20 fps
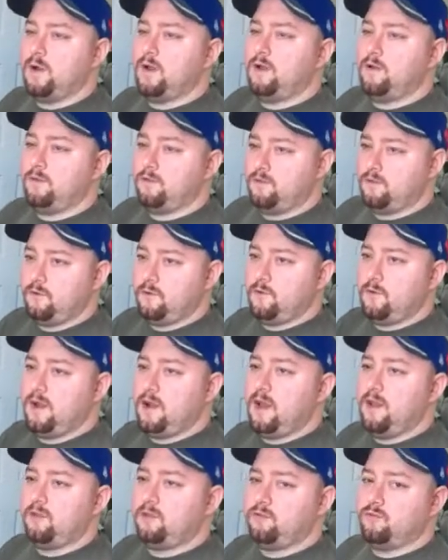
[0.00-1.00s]
and 2
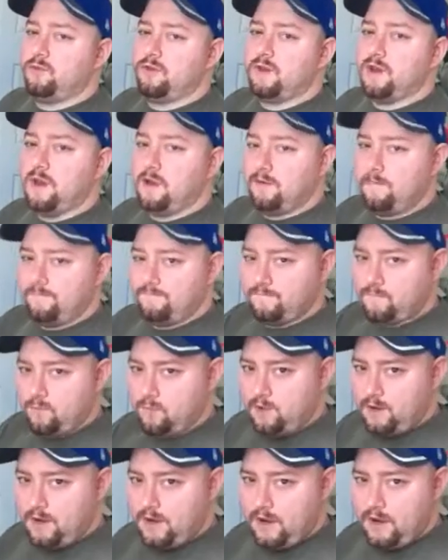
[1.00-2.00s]
and 3 and
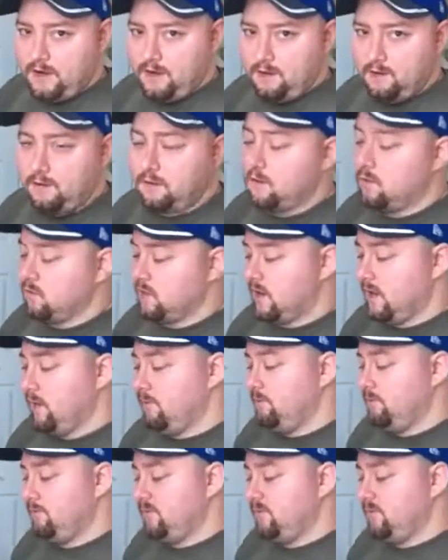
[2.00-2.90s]
4 and. Okay.